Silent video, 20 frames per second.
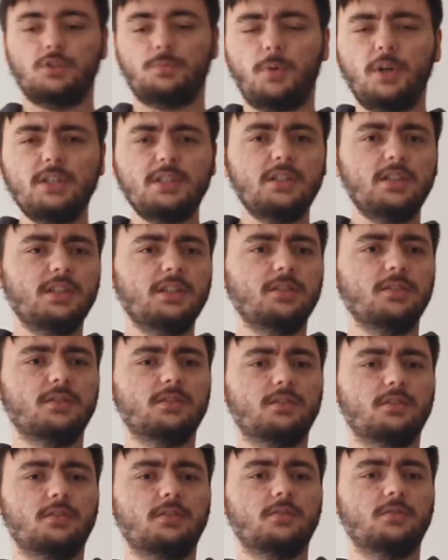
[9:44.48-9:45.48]
Surprisingly,
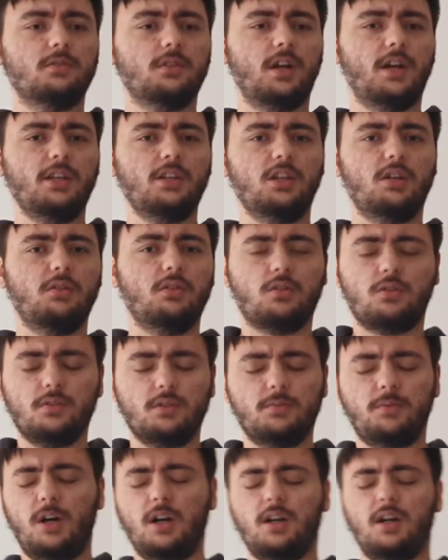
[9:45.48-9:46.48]
the light novel, or
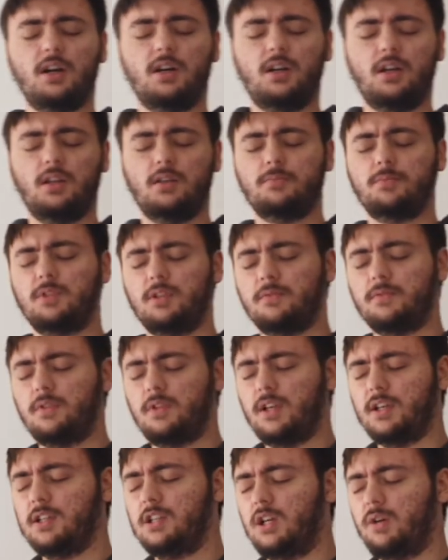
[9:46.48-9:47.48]
the manga, like the
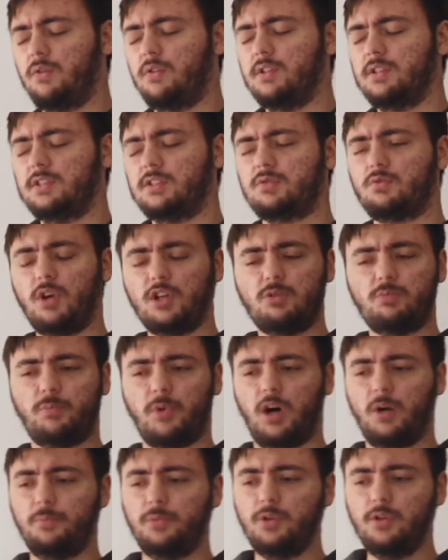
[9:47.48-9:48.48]
light novel, is quite
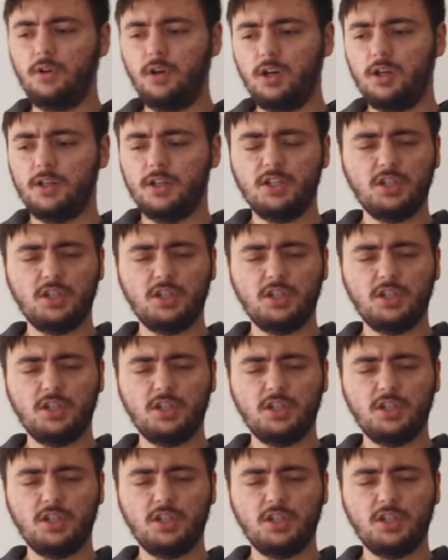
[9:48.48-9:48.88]
popular in